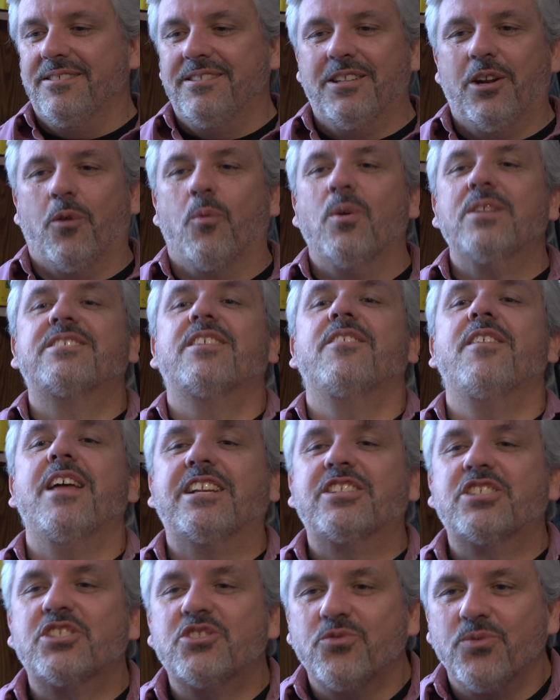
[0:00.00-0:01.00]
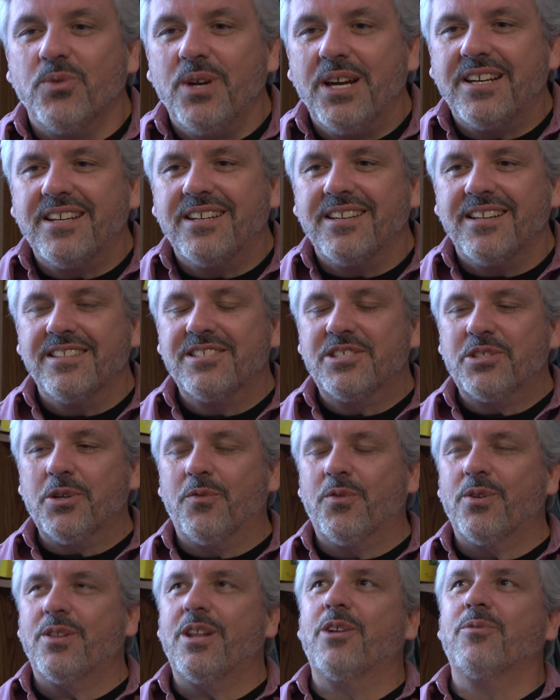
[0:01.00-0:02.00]
What's the next trick and
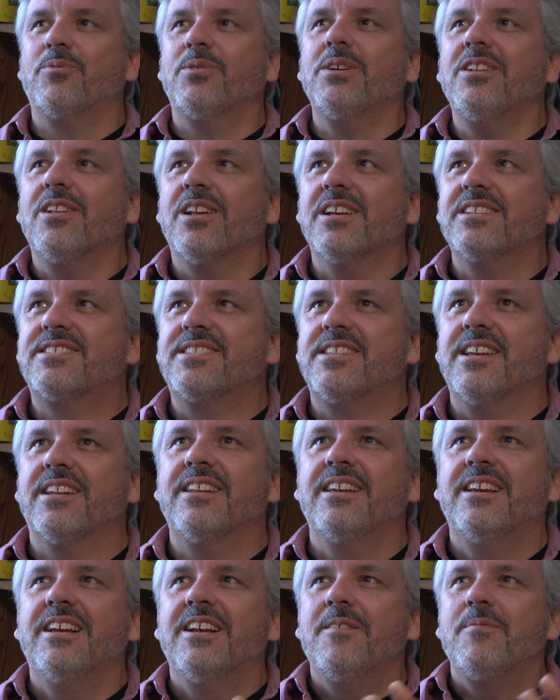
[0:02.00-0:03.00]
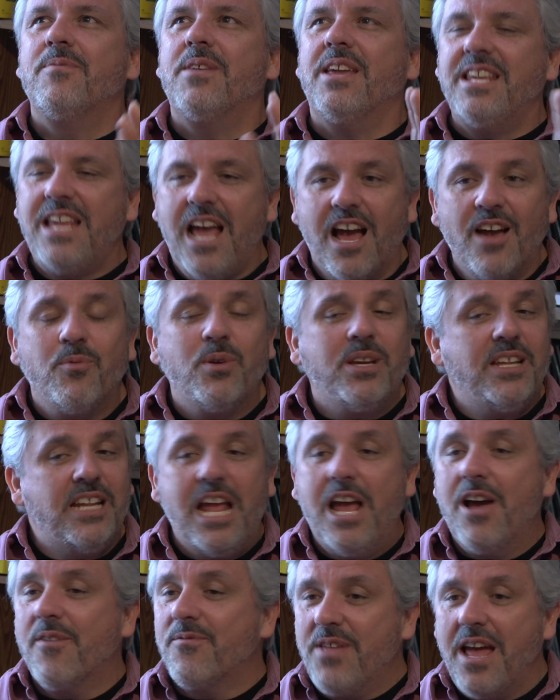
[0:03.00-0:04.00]
so forth. And I realized that yeah, we
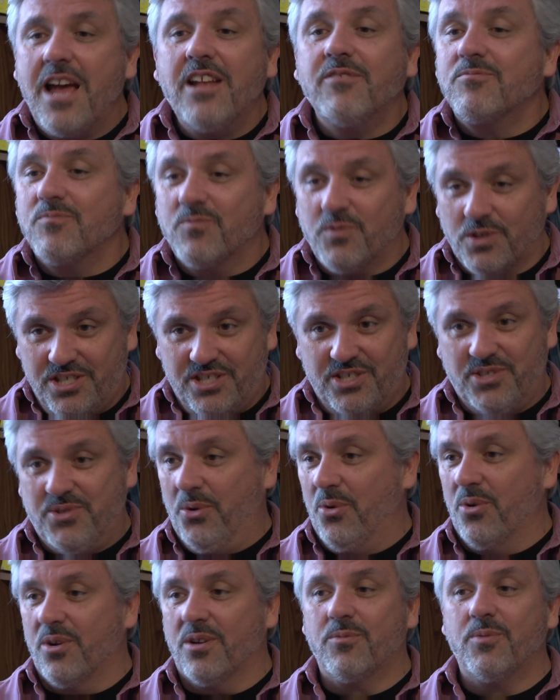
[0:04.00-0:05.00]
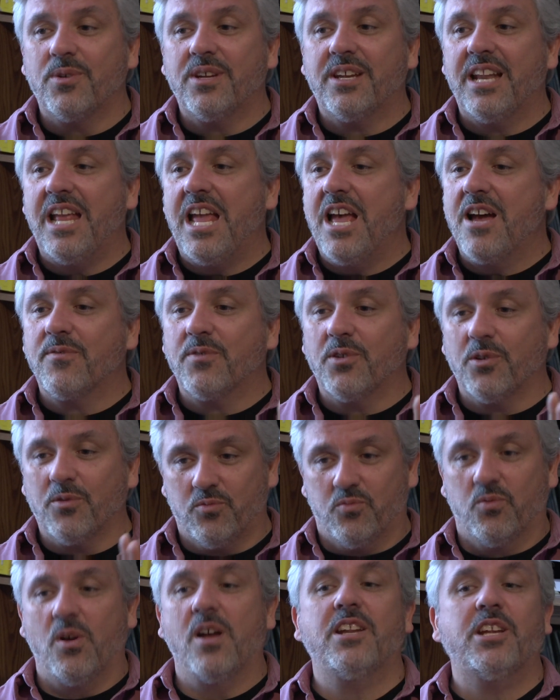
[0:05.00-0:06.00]
could have that restored. We could have her
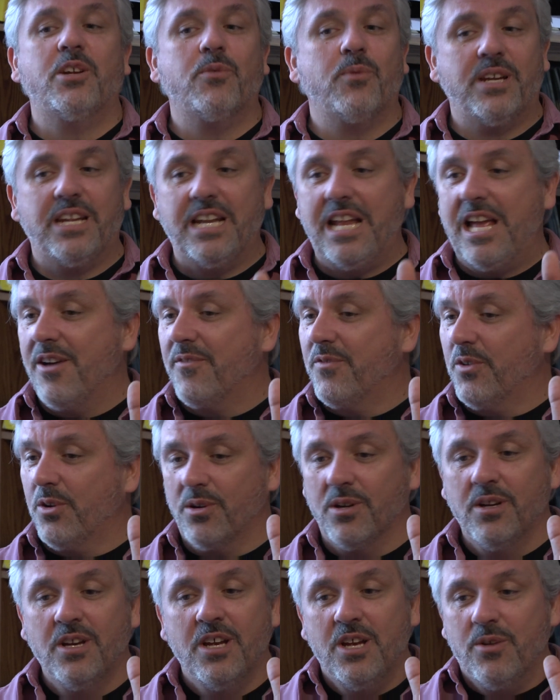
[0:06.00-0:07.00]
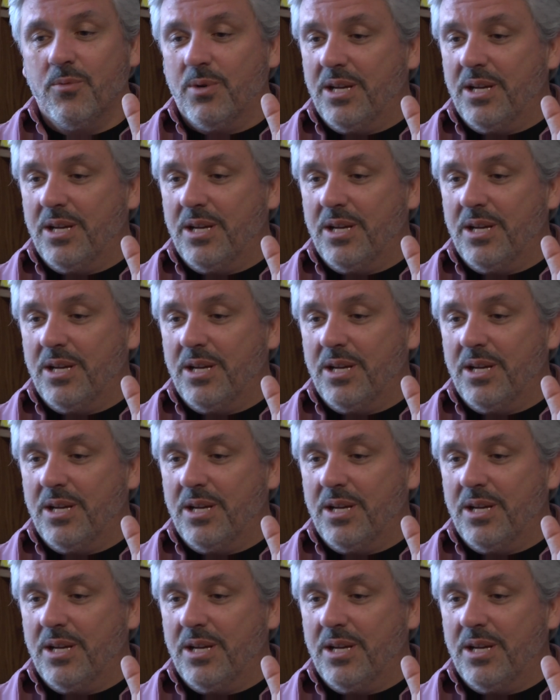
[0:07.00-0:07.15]
running. We could have her